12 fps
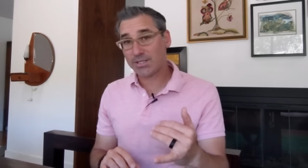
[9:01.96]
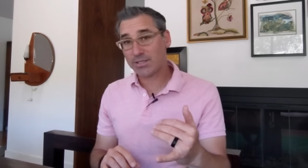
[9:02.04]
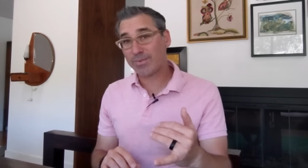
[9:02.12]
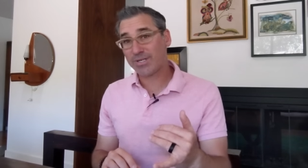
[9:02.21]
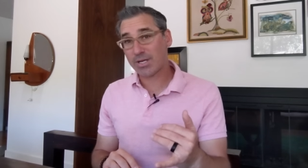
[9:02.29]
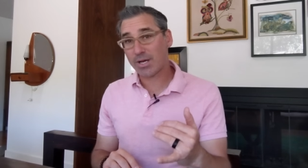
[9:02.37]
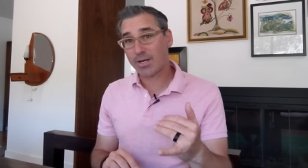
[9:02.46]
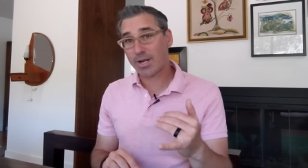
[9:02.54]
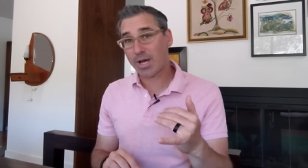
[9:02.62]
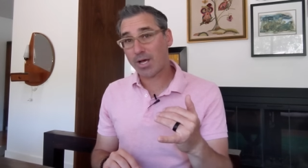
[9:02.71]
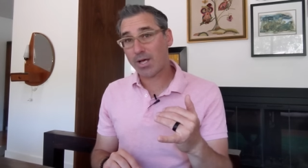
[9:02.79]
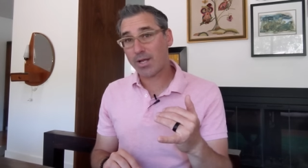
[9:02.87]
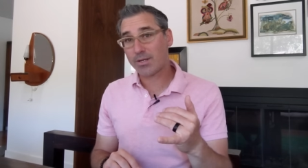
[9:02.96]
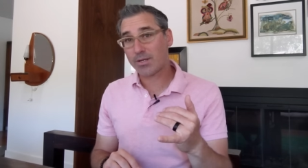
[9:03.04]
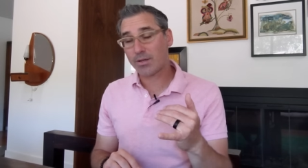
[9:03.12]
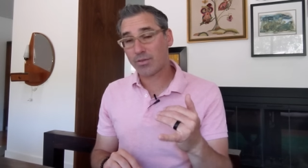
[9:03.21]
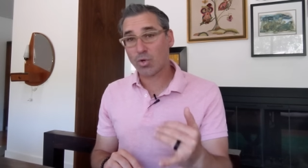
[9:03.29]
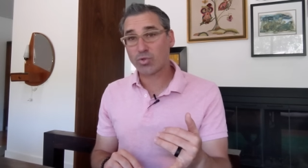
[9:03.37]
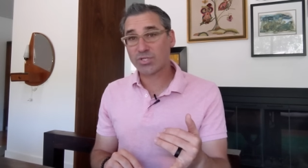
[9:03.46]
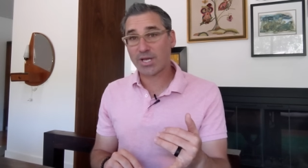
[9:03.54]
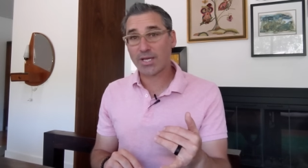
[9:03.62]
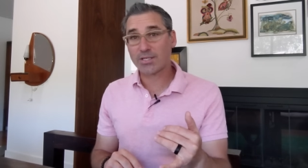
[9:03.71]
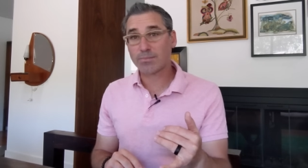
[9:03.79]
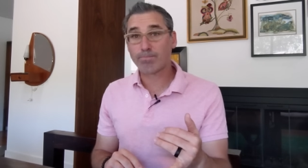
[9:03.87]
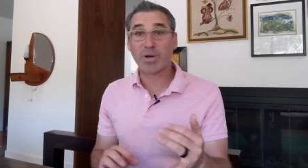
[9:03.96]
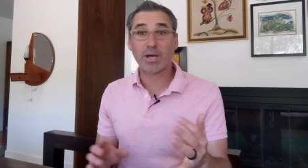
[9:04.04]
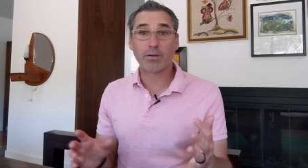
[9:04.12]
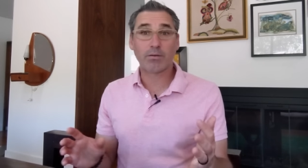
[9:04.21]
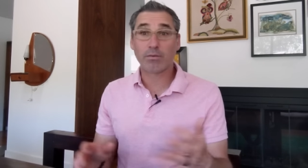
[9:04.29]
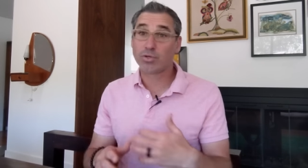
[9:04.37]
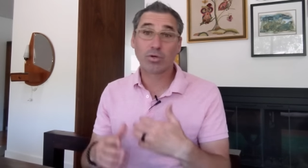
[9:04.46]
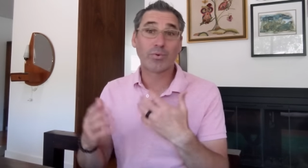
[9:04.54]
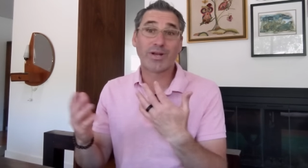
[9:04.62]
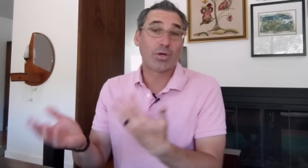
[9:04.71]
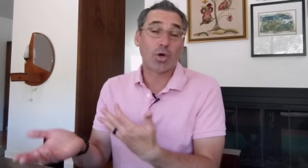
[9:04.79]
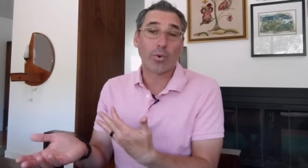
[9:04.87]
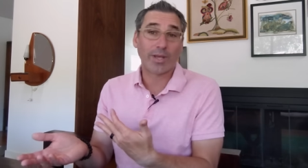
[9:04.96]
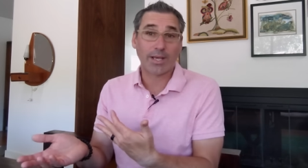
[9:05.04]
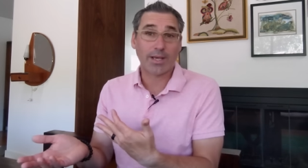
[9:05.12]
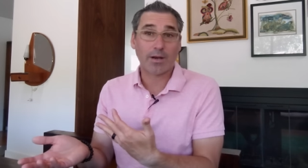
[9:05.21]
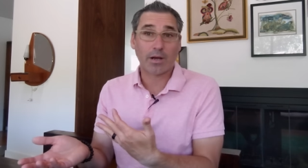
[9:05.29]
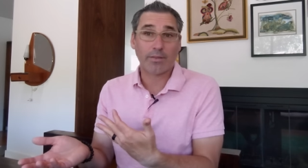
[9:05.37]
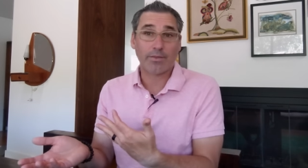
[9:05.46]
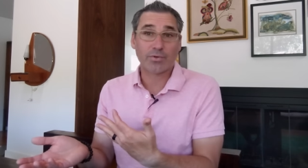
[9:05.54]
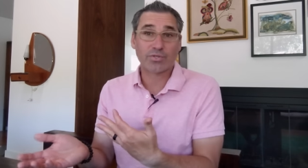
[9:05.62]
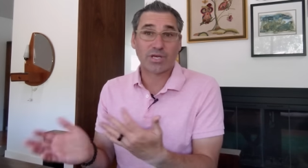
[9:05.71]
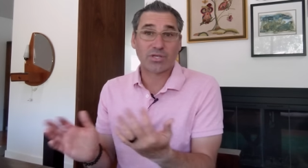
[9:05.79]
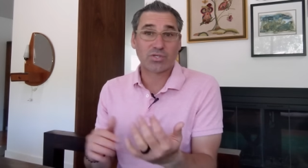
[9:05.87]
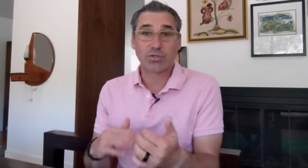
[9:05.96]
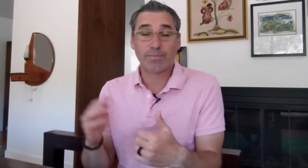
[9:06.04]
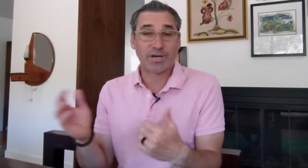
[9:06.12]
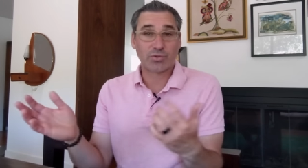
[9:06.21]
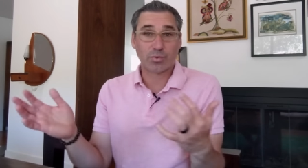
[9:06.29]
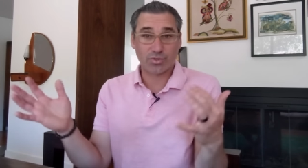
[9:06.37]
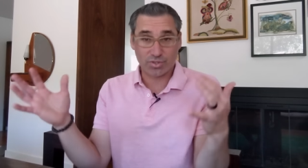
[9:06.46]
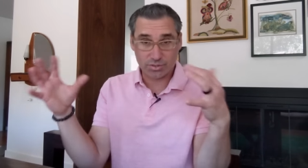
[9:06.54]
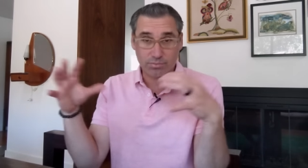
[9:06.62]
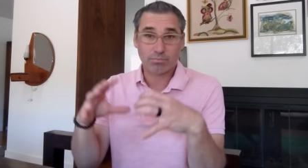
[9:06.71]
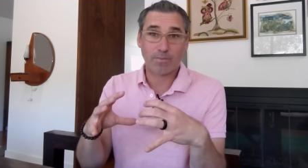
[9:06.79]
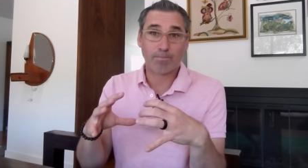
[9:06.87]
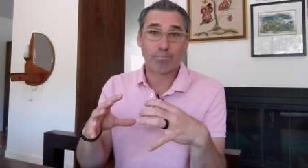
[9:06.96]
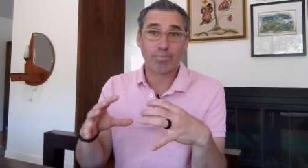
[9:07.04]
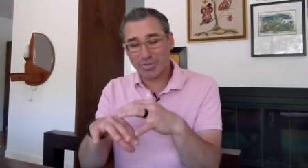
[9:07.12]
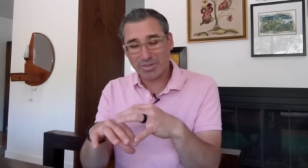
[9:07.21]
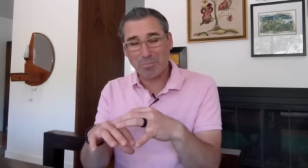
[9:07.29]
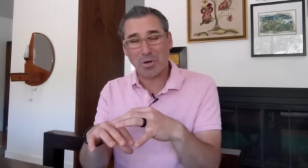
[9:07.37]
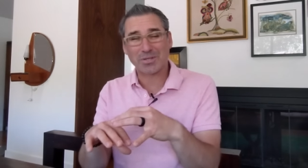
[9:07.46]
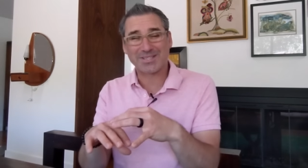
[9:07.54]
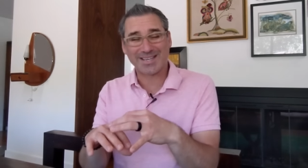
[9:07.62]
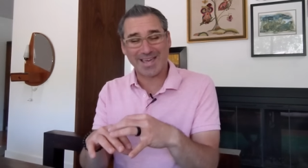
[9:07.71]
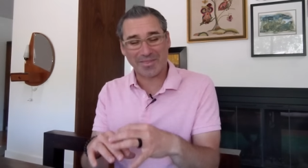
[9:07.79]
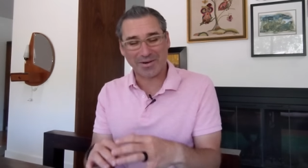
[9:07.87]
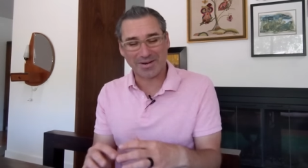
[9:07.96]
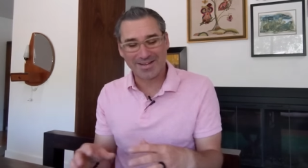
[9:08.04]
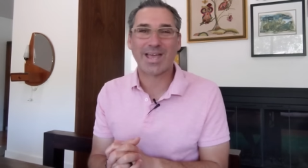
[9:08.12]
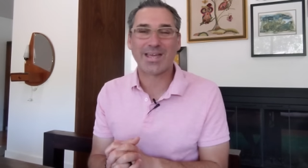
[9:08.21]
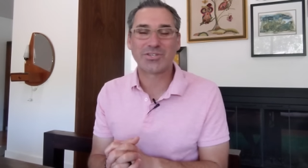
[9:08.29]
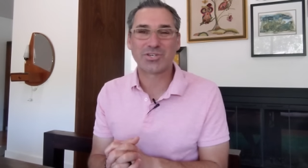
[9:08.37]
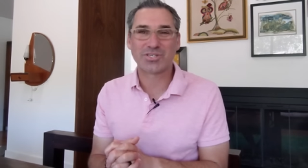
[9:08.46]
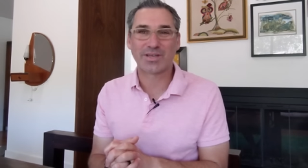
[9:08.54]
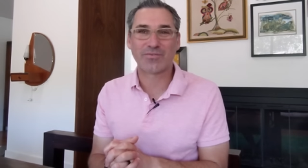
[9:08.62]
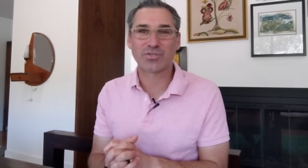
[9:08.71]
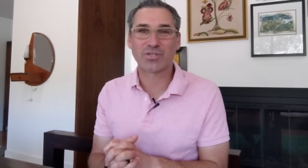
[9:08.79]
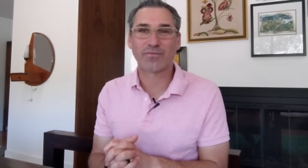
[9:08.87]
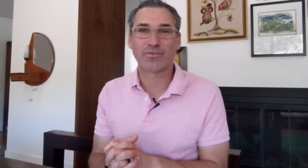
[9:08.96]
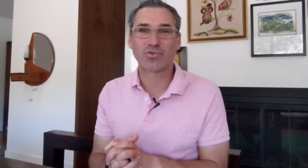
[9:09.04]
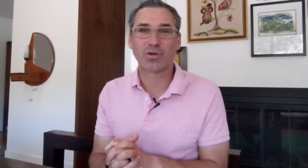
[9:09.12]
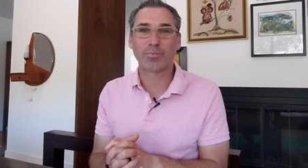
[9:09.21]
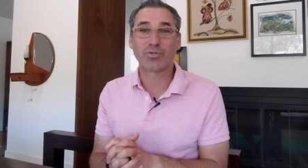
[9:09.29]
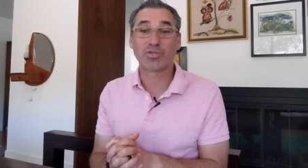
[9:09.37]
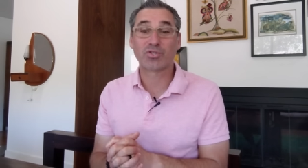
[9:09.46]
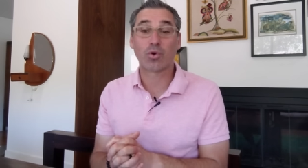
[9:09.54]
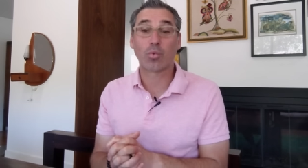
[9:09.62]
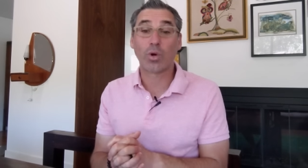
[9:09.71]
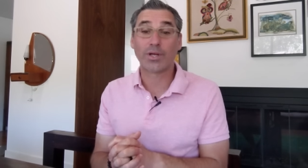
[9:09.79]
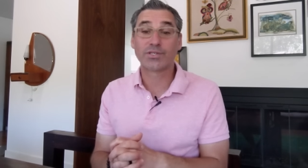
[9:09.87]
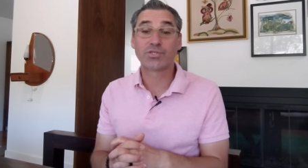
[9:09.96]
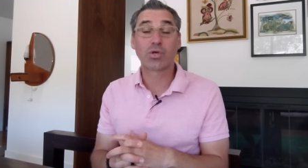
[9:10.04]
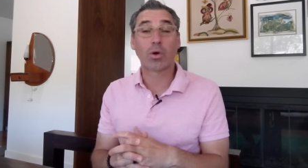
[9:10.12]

need to be done on those days, but you're already going in on those days, so you might as well just put them all together and just save yourself a trip and just go once.